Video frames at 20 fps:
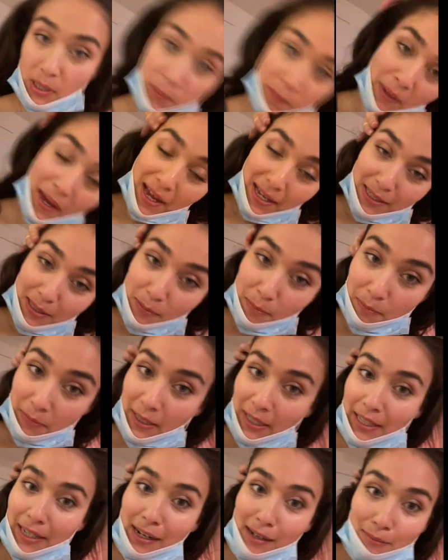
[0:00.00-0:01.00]
mess,
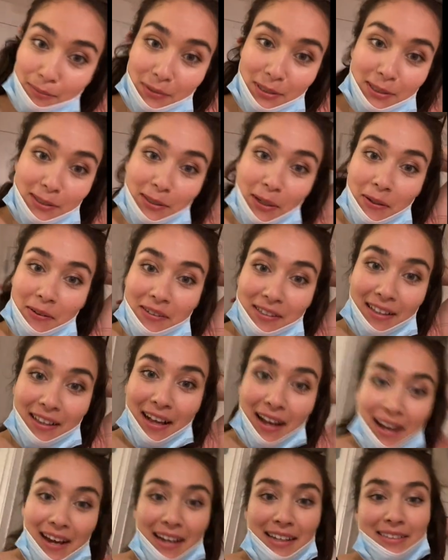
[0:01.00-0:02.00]
but I'm so
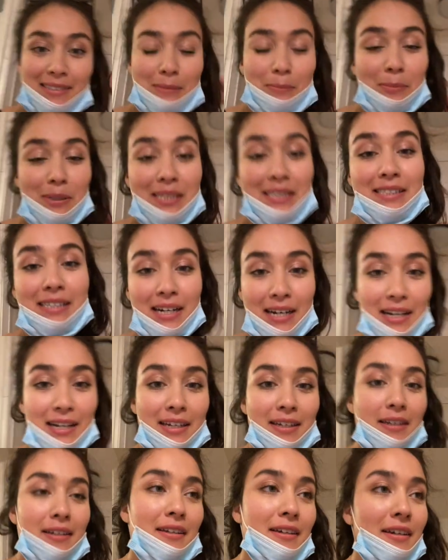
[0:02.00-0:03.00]
glad to be
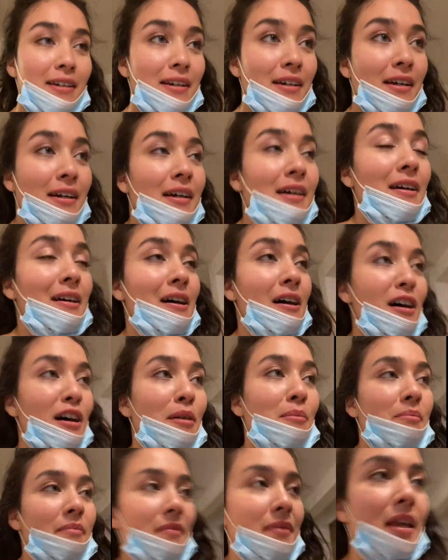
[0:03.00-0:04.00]
done.
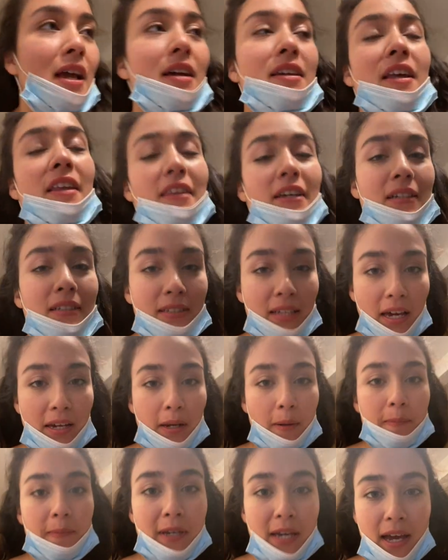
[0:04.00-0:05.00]
Nothing's set
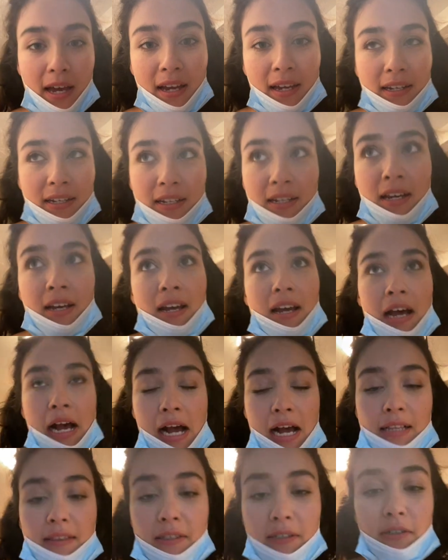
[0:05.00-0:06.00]
up yet.
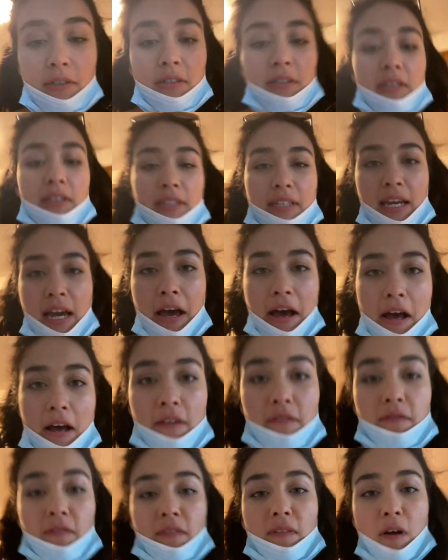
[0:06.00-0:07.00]
I literally
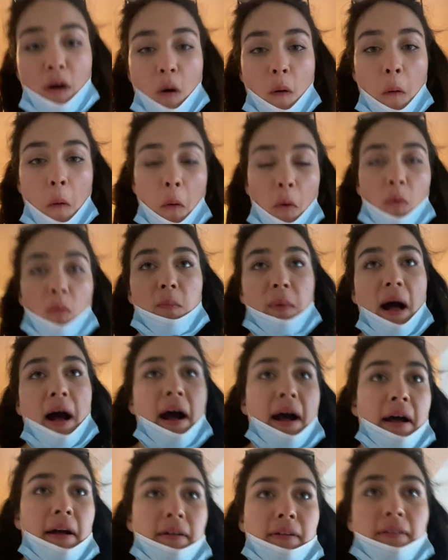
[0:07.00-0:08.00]
have a whole
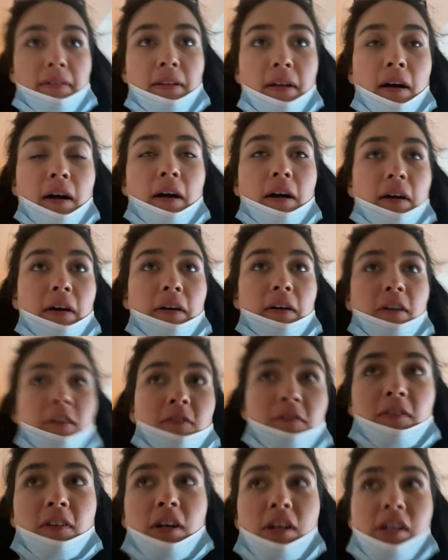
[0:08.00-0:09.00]
pile of
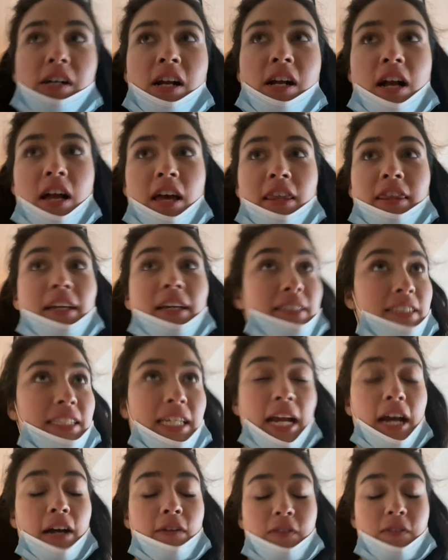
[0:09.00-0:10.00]
things that I
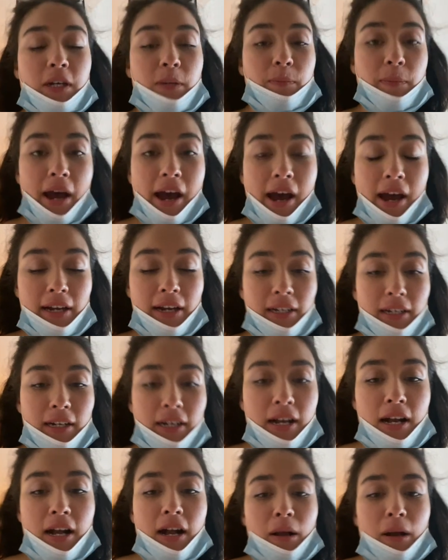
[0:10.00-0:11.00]
have to unpack,
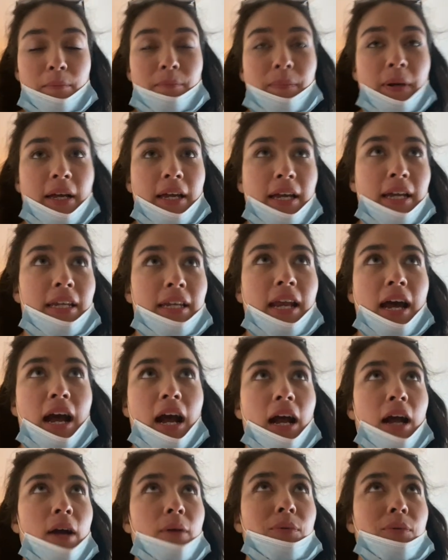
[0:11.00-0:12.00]
but
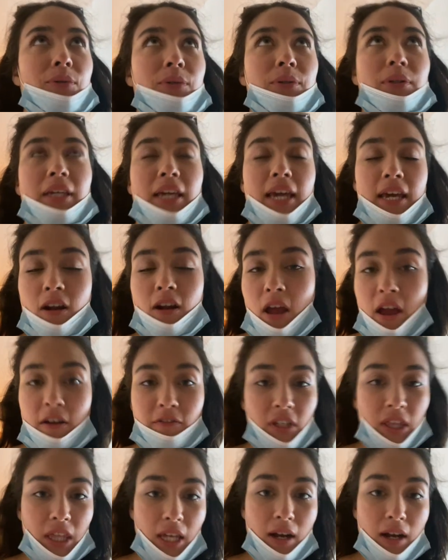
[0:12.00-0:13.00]
I will get
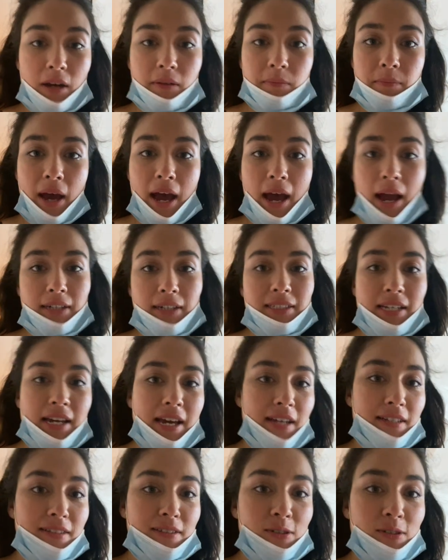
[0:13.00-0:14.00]
everything unpacked
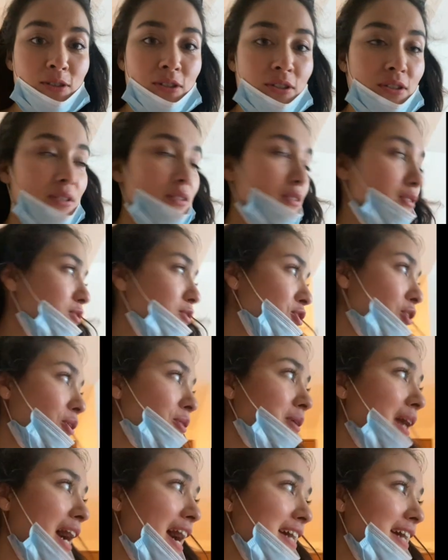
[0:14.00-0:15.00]
and show you
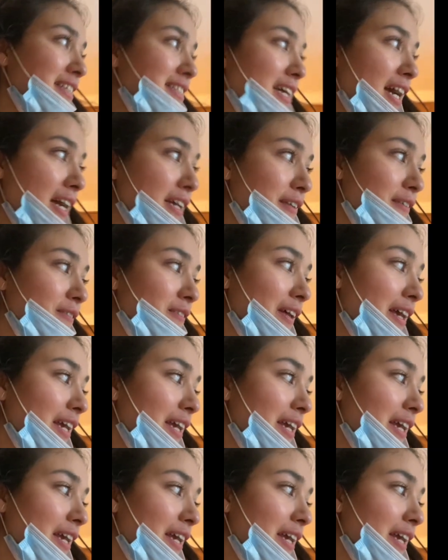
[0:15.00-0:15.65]
guys kind of